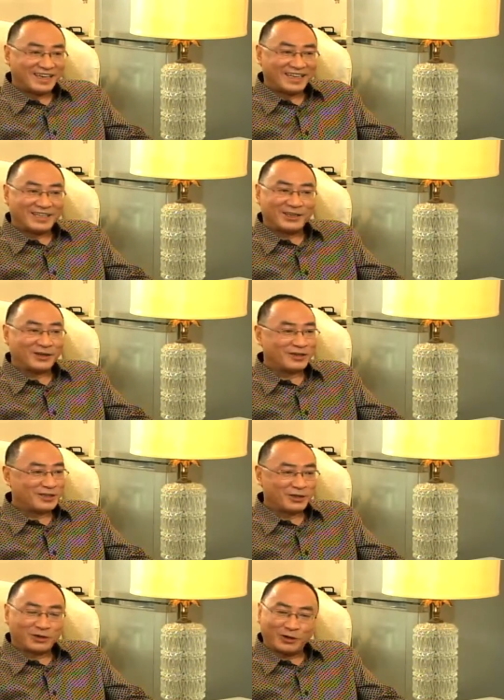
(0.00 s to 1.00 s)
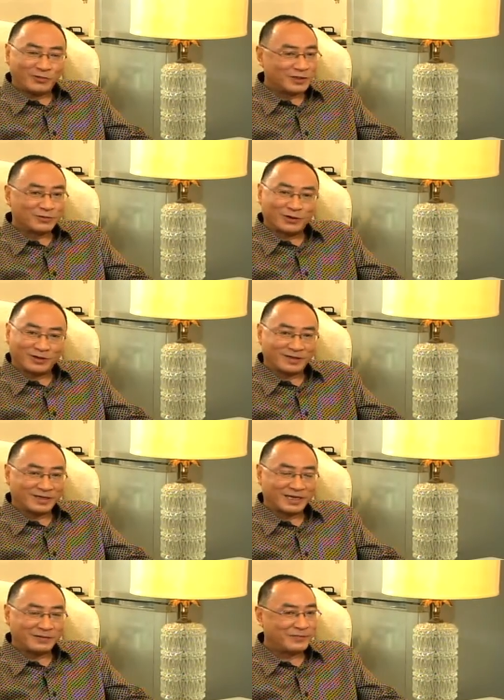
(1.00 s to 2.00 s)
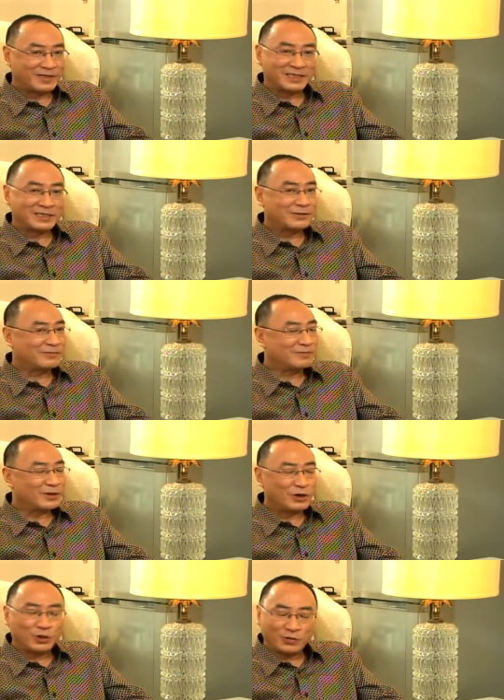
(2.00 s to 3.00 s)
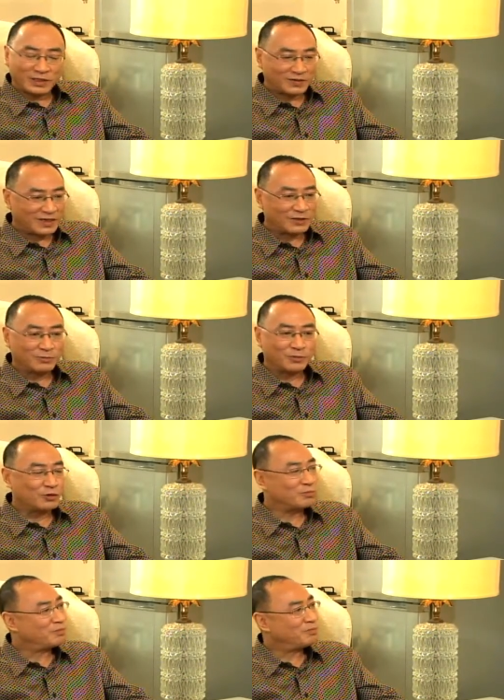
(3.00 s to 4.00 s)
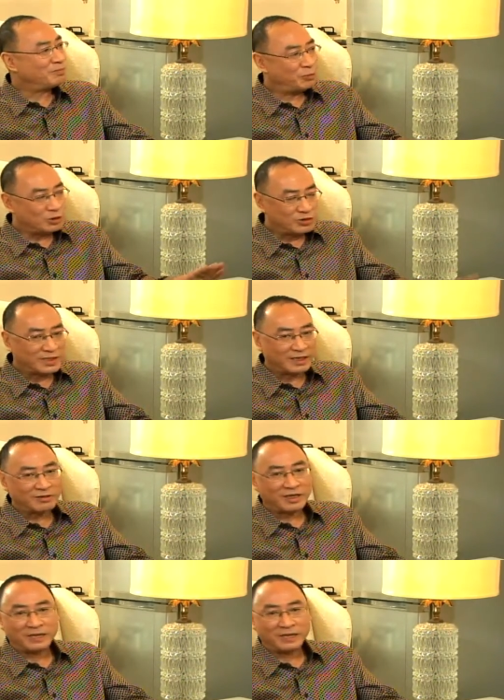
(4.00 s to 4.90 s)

And you're always wrong. Everybody's always trying to put you down.